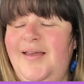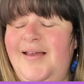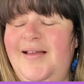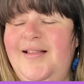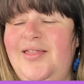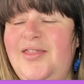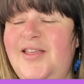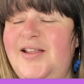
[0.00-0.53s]

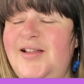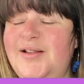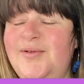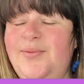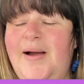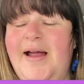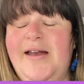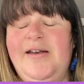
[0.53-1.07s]
this is
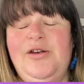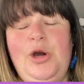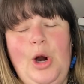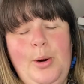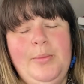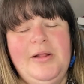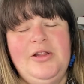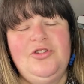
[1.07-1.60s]
why I
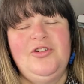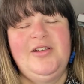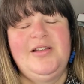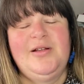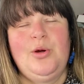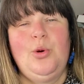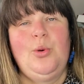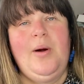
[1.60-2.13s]
normally
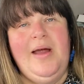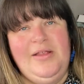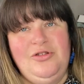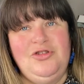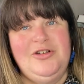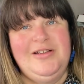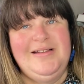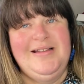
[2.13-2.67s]
just go
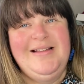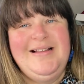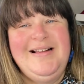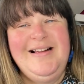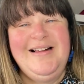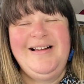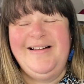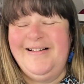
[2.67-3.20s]
inches,
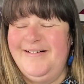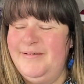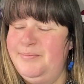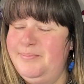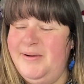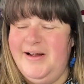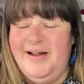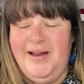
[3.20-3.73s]

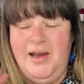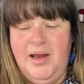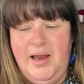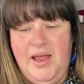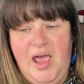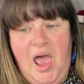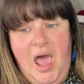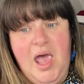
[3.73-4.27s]
but
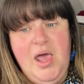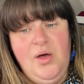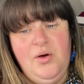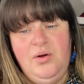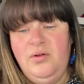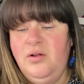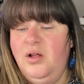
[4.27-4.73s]
hey ho,